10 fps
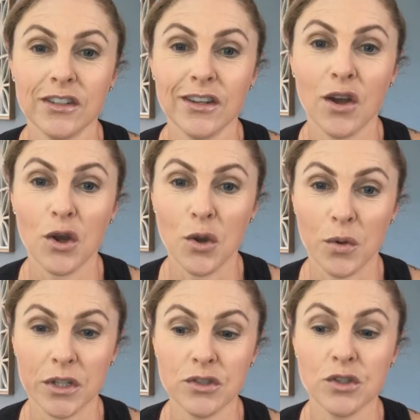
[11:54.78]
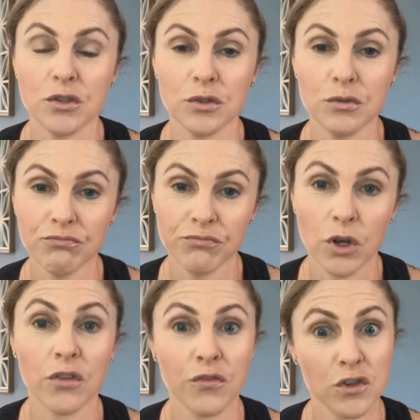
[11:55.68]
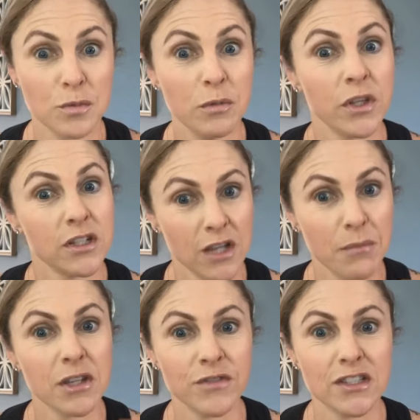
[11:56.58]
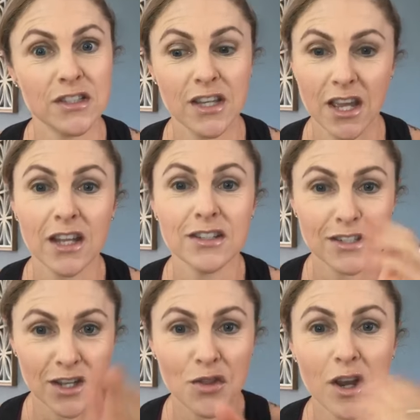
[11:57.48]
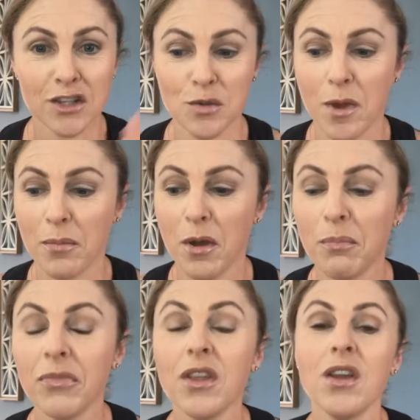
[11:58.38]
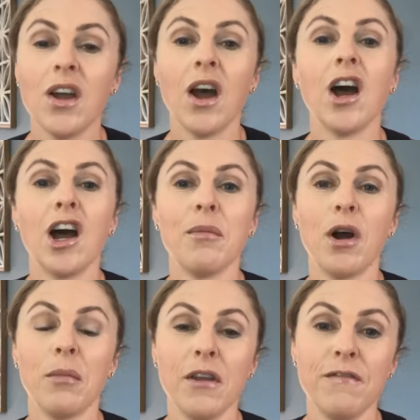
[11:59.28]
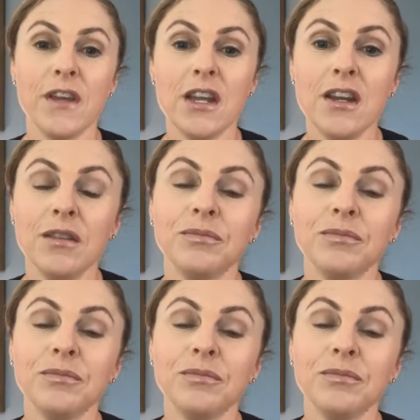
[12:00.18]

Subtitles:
are going to, or the first people that type as fast as they can to get their answer pop up on my feed